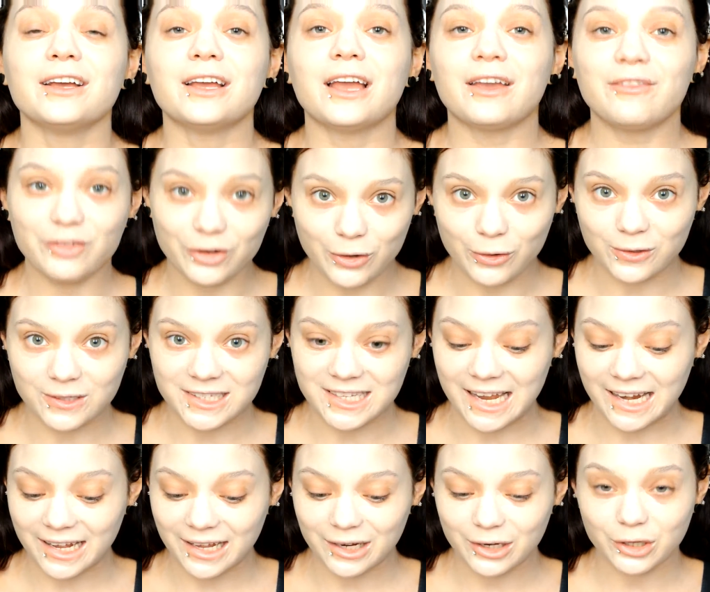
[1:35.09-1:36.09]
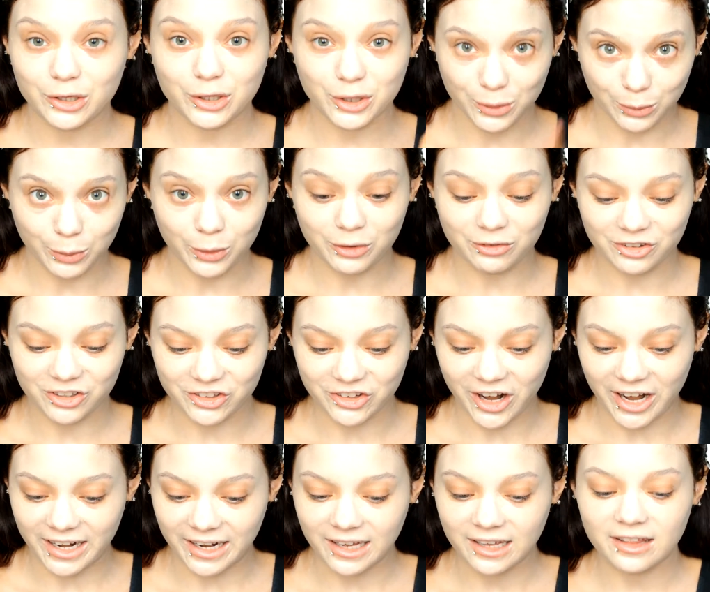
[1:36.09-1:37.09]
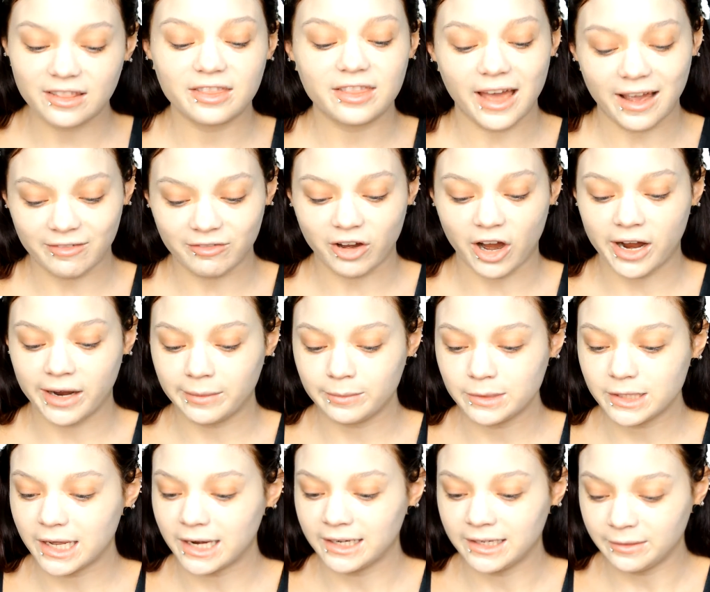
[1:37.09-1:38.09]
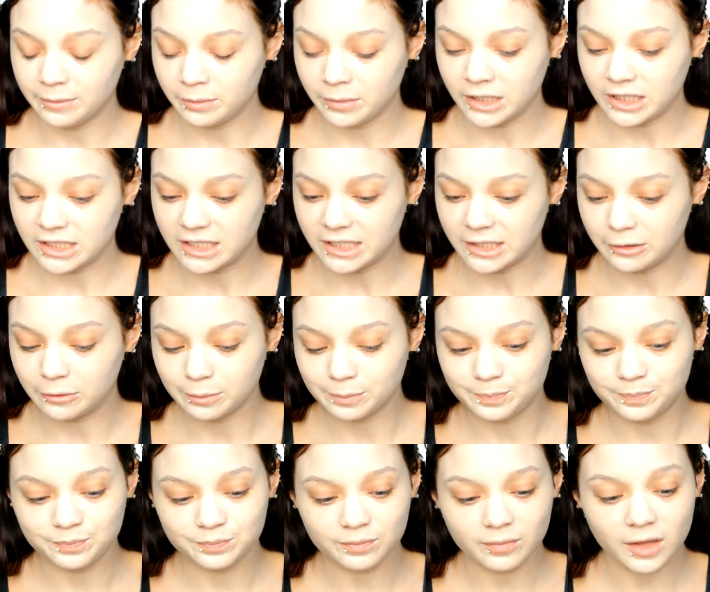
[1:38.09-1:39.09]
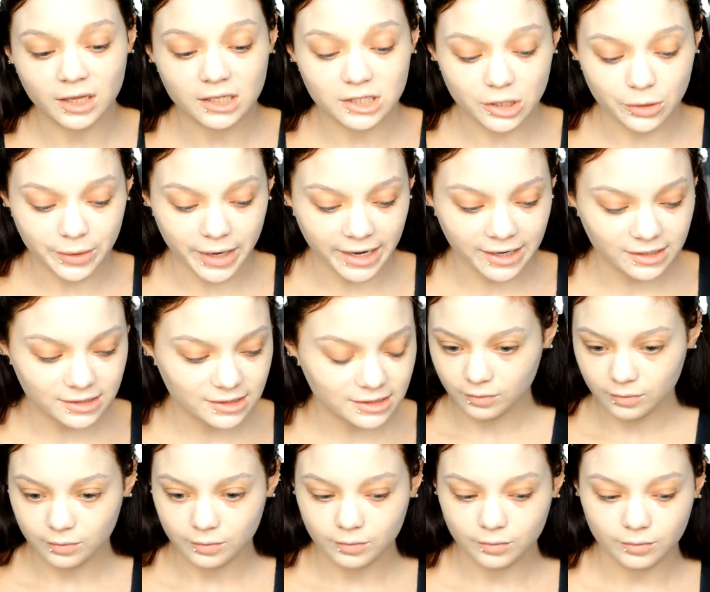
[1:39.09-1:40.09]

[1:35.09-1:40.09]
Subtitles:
If you don't set it, you will regret it. That rhymed, I didn't mean to. So next,